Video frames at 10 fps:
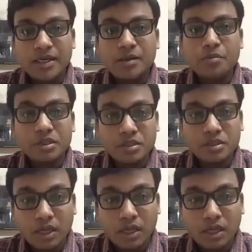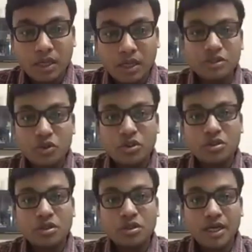business plan,
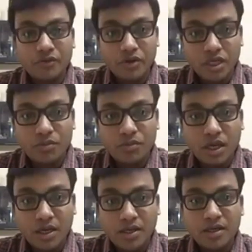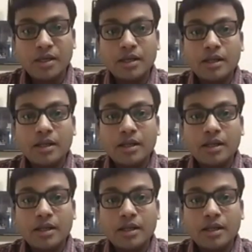execution, the kind of team they had it.